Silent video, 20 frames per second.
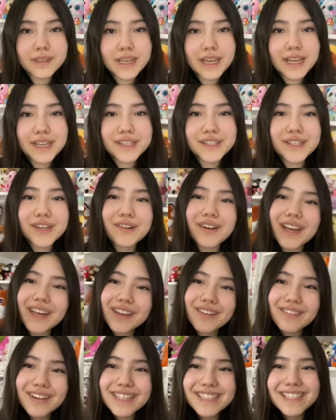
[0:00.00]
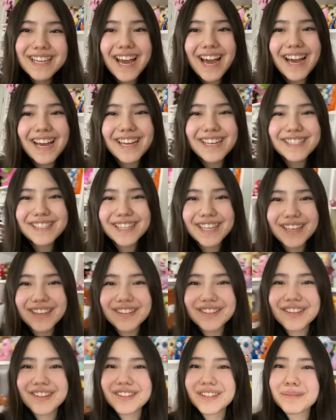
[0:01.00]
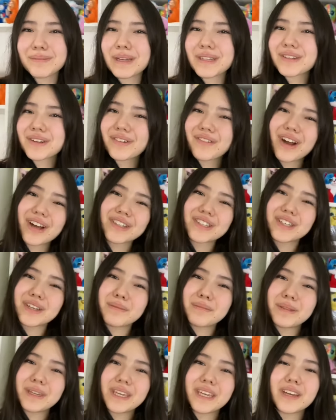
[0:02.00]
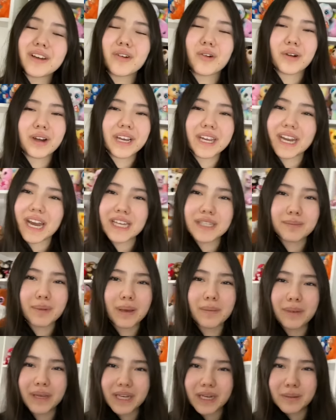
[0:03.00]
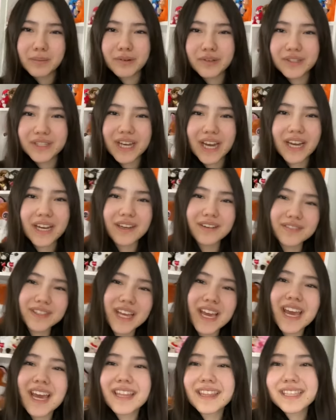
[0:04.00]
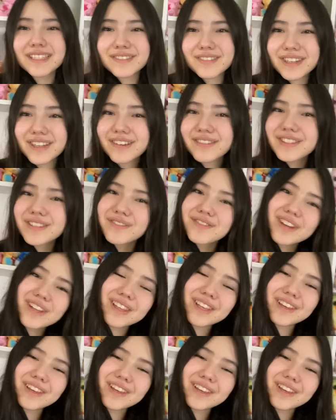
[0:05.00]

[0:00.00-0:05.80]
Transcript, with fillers: So anyways, guys, thank you so, so much for watching me organize my Beanie Boo shelves. This video was really